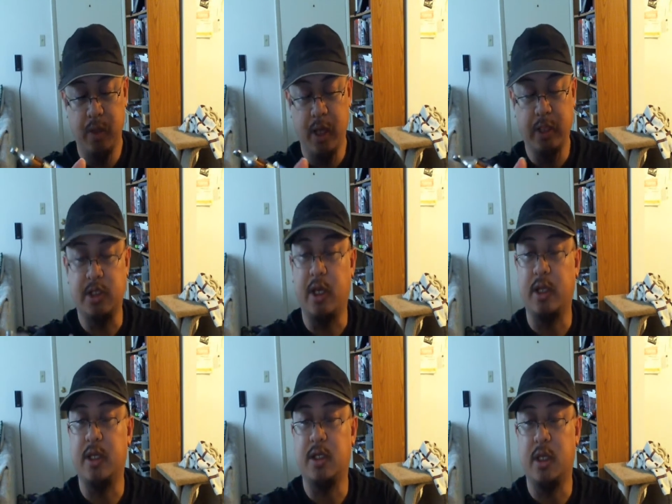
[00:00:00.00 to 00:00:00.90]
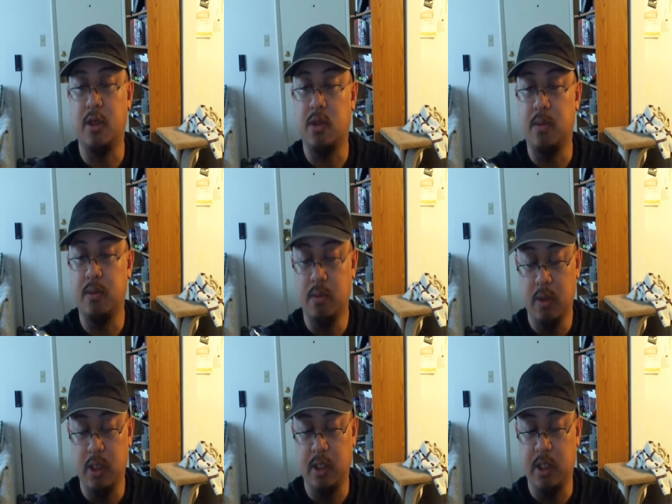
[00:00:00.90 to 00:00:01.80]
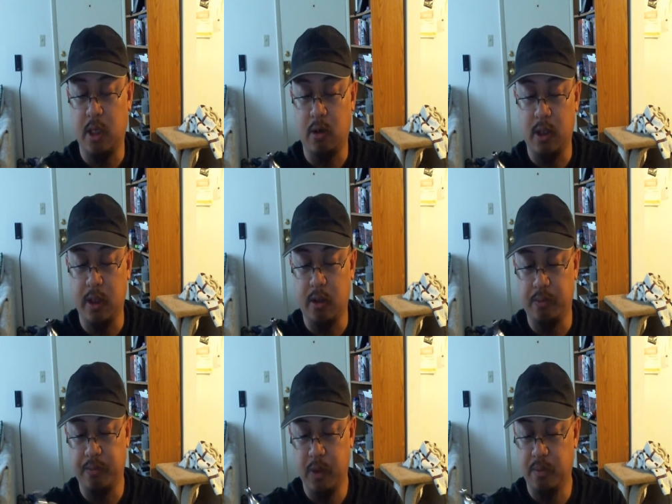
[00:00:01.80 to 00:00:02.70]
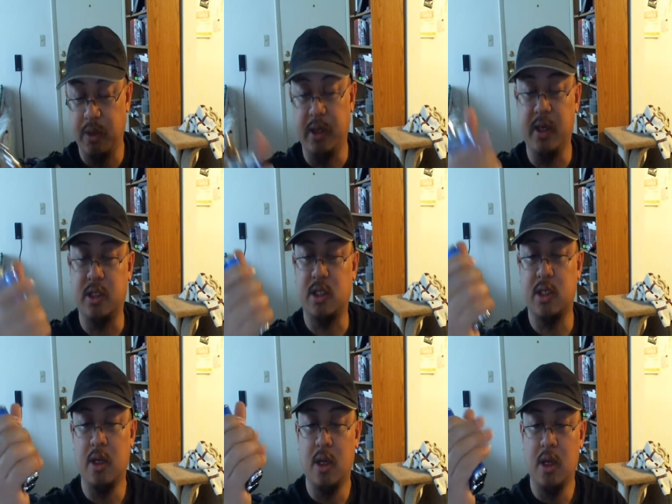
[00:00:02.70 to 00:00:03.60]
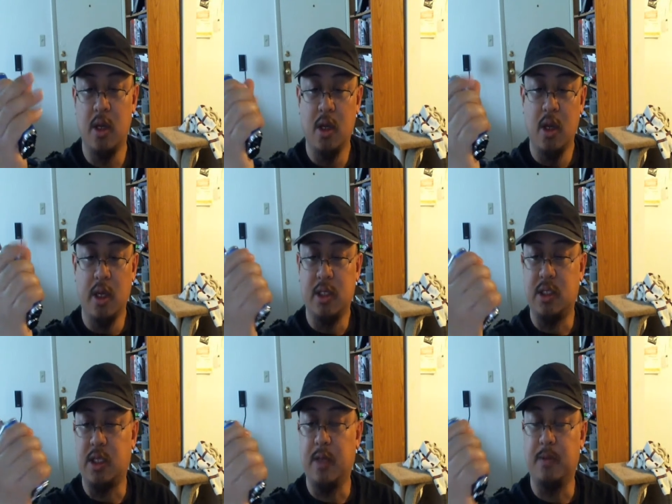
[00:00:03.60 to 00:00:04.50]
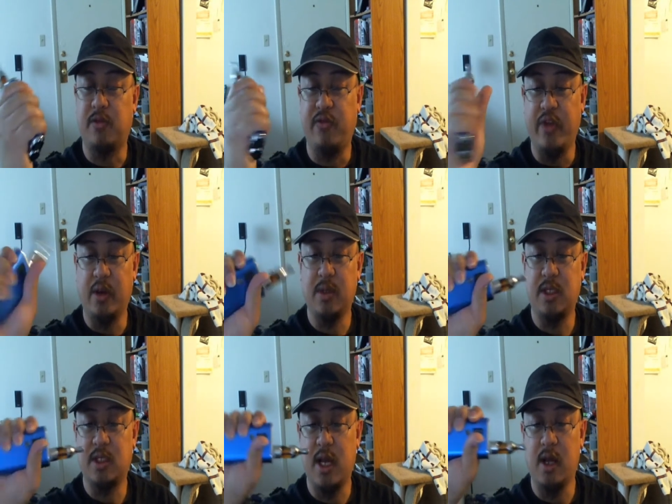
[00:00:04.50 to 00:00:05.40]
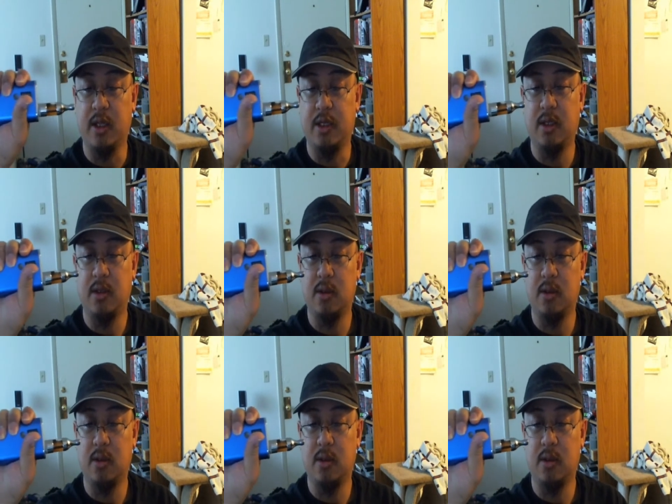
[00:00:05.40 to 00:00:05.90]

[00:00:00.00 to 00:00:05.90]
I just get these, I use them, and I see how I like them. But it seems very solid,